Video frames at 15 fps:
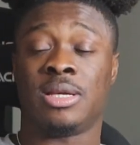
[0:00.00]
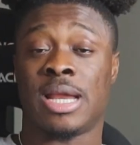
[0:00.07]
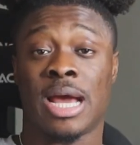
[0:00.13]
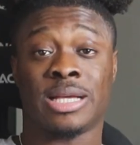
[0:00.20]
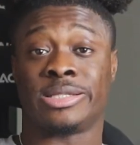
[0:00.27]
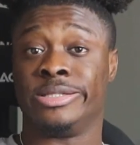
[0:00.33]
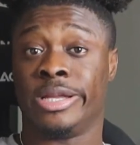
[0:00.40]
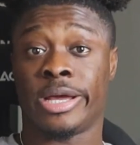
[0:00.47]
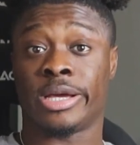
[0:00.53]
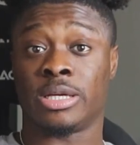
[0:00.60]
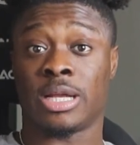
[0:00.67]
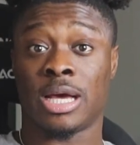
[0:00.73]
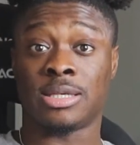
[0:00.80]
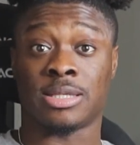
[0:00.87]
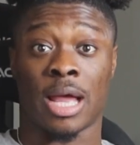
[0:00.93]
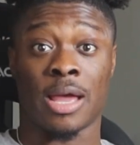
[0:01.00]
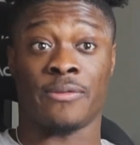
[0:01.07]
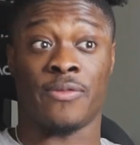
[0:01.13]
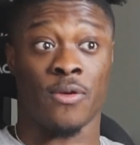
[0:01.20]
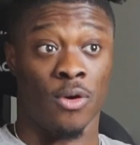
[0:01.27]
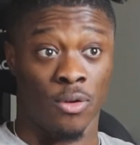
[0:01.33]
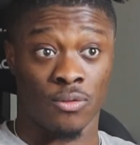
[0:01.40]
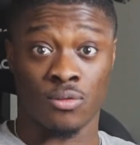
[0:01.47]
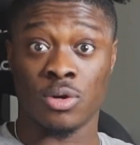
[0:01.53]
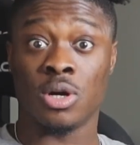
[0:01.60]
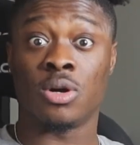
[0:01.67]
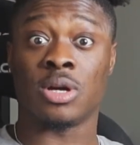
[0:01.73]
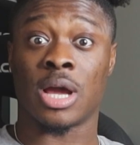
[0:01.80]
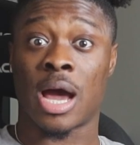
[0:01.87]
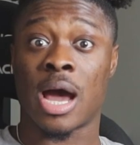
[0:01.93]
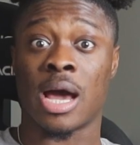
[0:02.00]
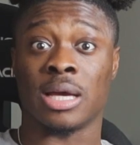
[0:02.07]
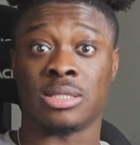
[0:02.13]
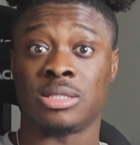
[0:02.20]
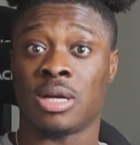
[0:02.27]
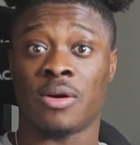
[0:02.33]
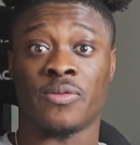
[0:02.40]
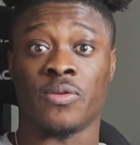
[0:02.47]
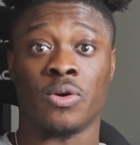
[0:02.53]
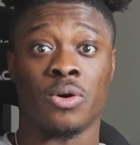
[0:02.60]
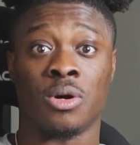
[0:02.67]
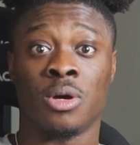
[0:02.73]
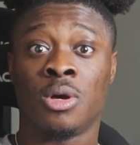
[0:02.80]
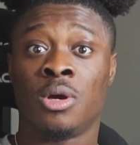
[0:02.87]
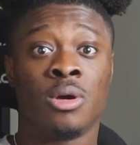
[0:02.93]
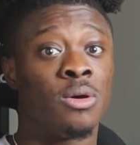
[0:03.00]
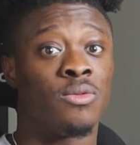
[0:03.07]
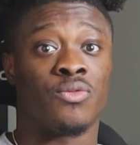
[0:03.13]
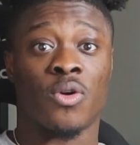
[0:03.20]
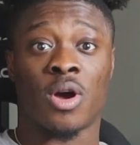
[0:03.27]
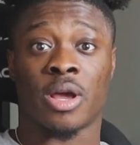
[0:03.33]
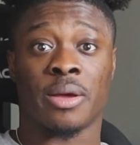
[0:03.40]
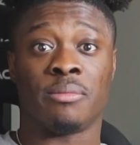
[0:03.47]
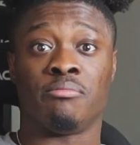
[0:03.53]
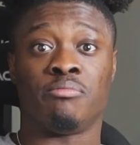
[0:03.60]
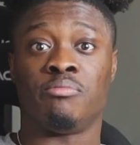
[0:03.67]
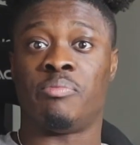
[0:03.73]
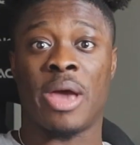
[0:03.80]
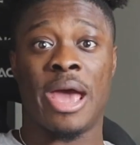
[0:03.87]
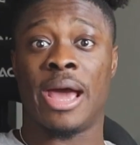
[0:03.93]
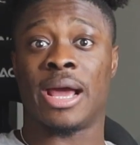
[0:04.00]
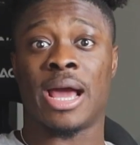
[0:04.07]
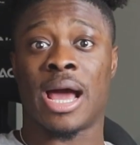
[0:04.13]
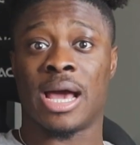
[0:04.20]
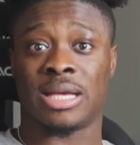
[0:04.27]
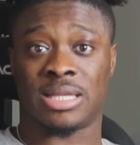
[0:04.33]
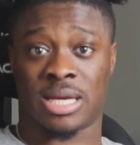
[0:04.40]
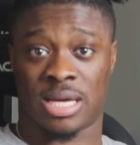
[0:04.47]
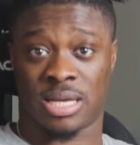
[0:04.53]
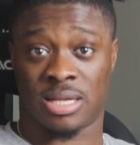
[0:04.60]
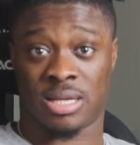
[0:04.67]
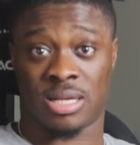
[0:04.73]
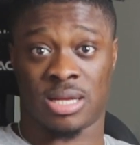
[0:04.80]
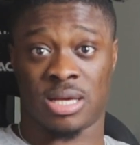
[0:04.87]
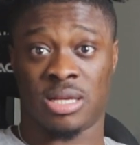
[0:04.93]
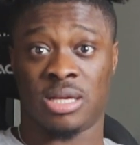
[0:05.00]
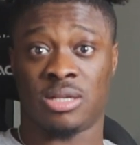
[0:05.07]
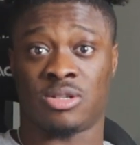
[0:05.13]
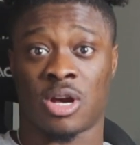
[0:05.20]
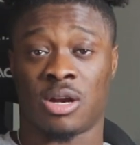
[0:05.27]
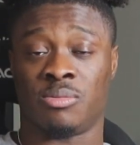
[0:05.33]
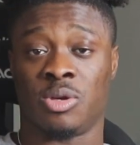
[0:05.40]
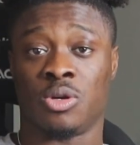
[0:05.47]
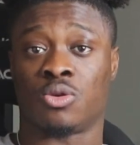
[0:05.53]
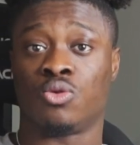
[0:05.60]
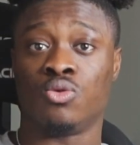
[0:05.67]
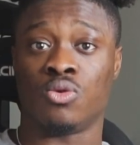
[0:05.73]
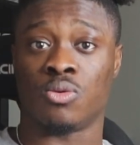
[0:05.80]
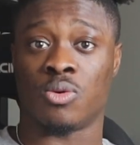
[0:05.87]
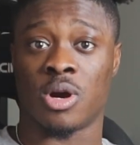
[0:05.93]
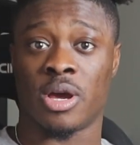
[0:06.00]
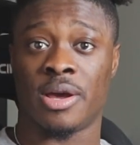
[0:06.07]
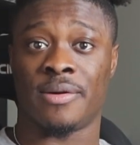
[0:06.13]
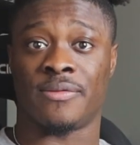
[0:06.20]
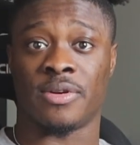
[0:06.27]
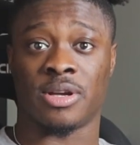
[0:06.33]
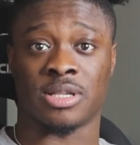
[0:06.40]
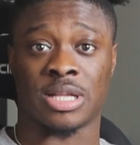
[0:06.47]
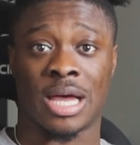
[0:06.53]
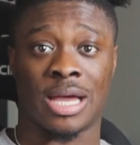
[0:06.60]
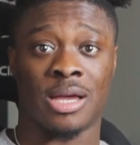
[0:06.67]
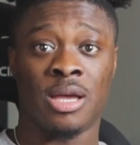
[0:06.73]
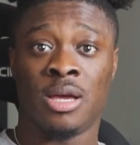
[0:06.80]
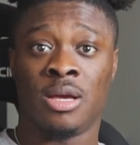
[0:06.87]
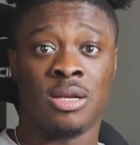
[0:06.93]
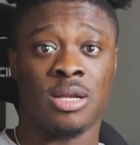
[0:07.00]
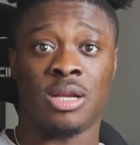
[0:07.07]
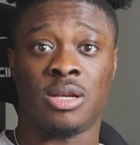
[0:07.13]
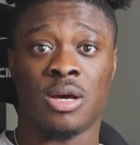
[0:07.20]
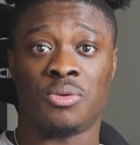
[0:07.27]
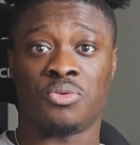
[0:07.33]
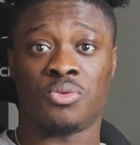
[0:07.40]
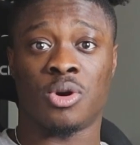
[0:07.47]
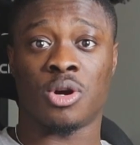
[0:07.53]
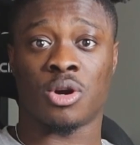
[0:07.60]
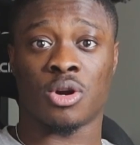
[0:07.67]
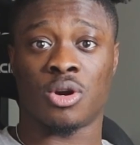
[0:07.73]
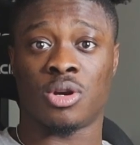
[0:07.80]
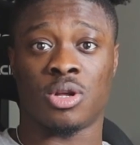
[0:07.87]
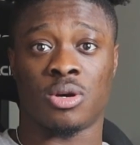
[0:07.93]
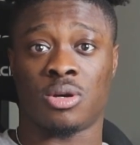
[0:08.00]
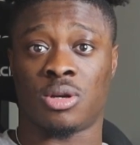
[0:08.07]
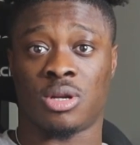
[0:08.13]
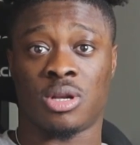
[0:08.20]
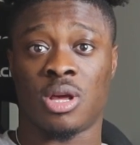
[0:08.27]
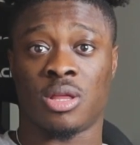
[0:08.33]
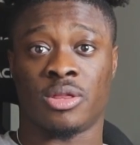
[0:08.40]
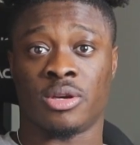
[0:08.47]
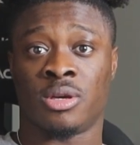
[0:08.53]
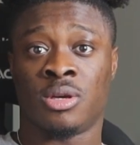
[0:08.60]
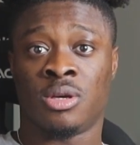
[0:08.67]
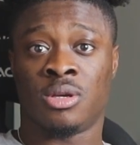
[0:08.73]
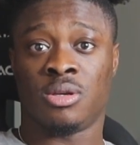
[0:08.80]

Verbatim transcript: That's ne- that's like for real guys, not for fucking bad guys that they they trying to be cool or whatever. It's like they done one girl, done another.